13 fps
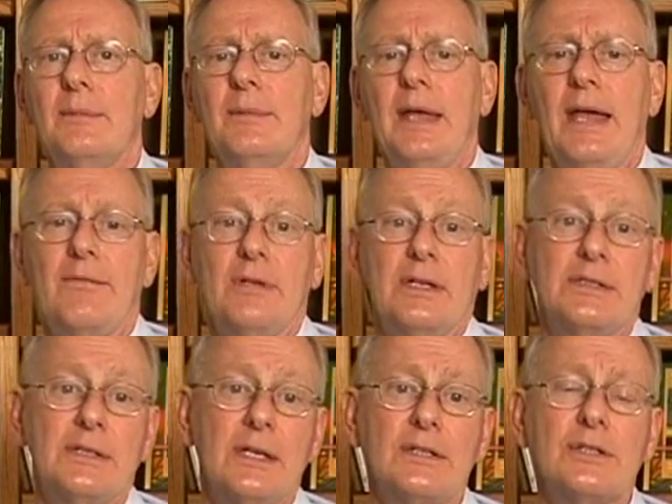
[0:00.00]
having a
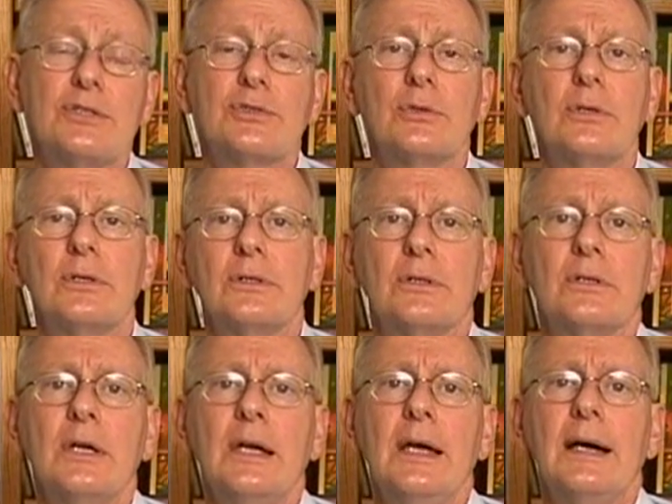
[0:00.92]
tic disorder,
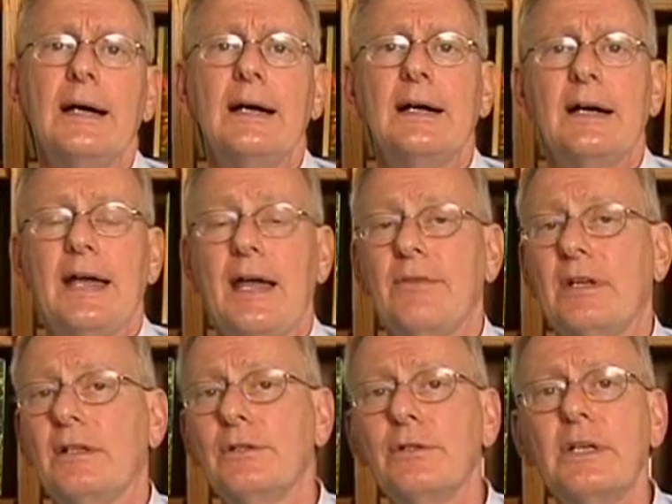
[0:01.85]
having a
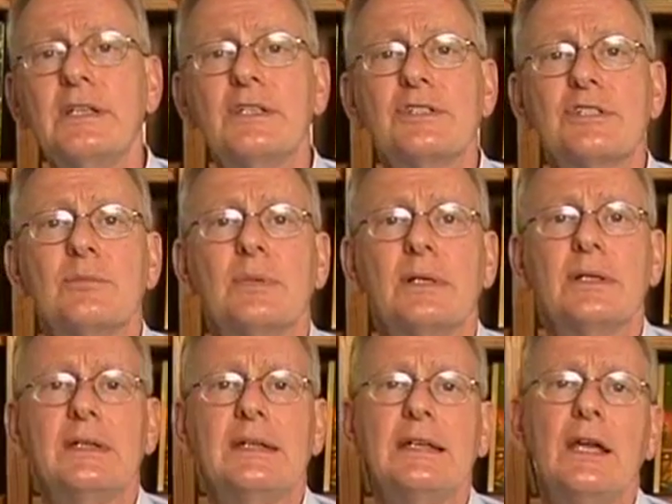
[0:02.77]
learning
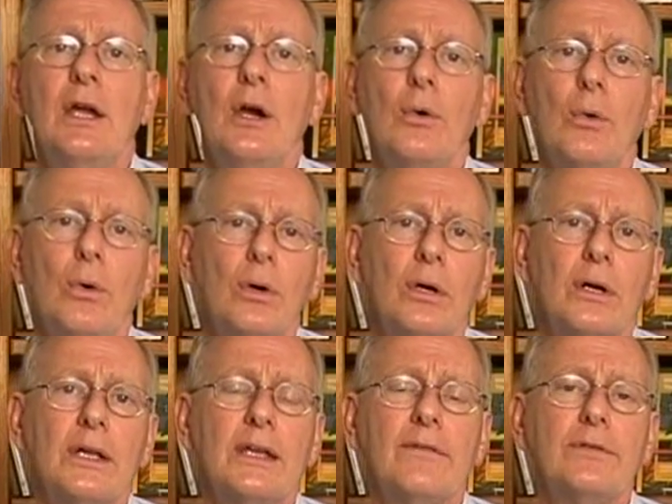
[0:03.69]
disability, or
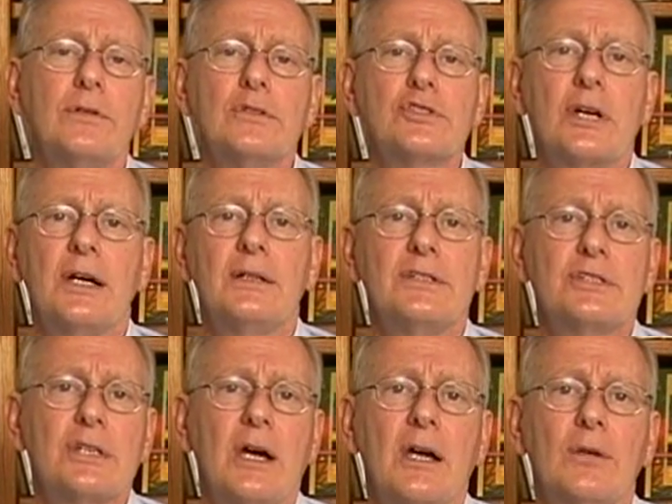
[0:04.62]
if your child is
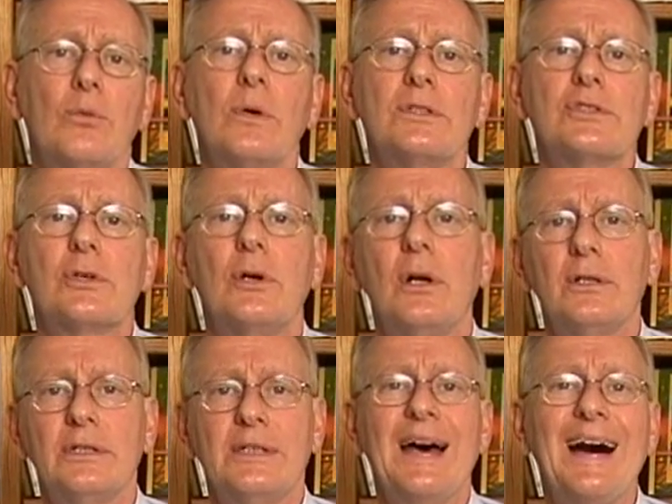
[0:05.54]
on what's called
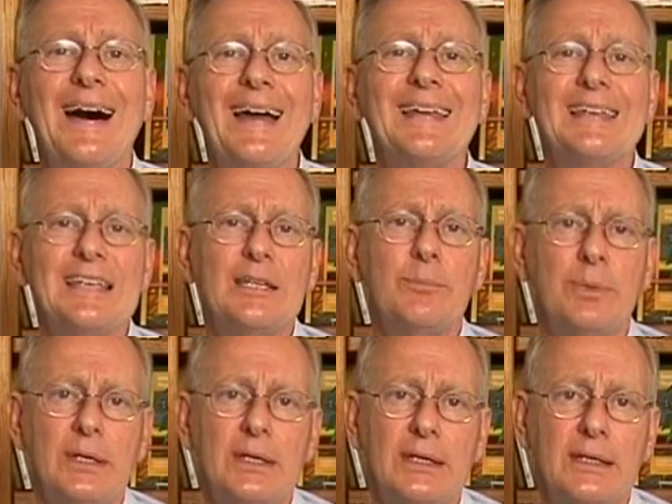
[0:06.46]
an
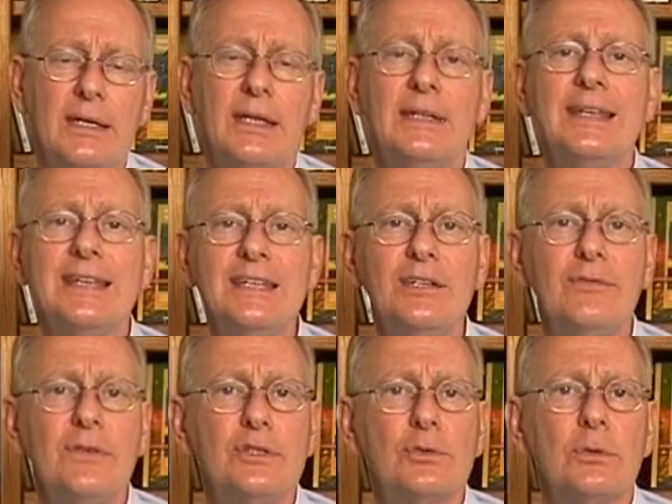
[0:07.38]
IEP, an
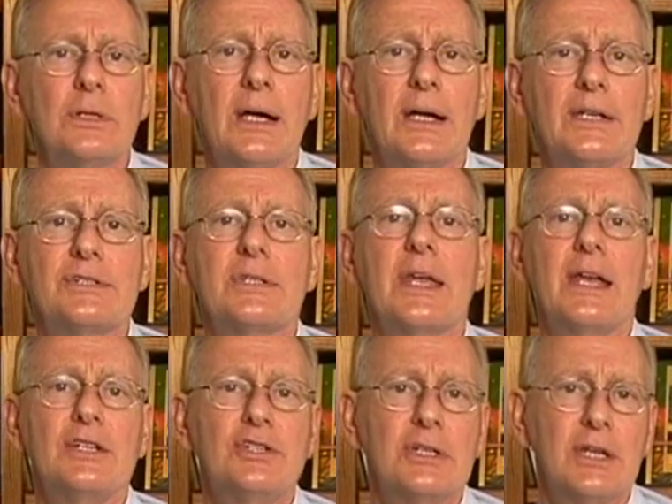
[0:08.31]
individualized
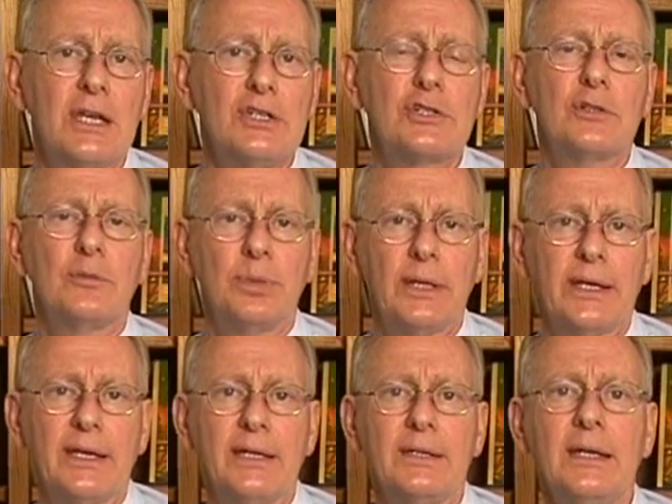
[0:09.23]
educational
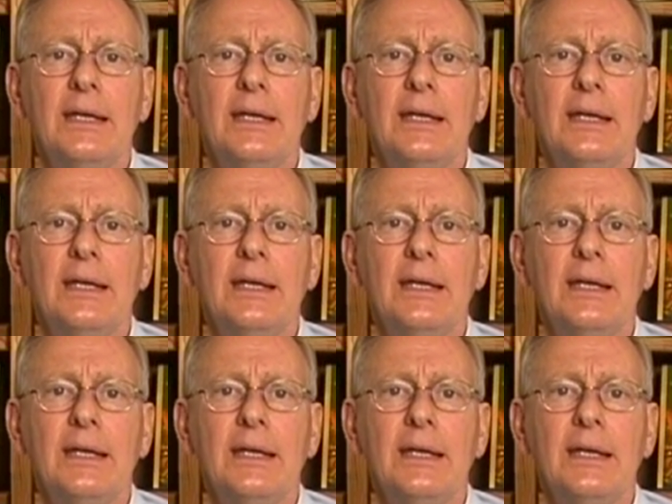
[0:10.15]
plan,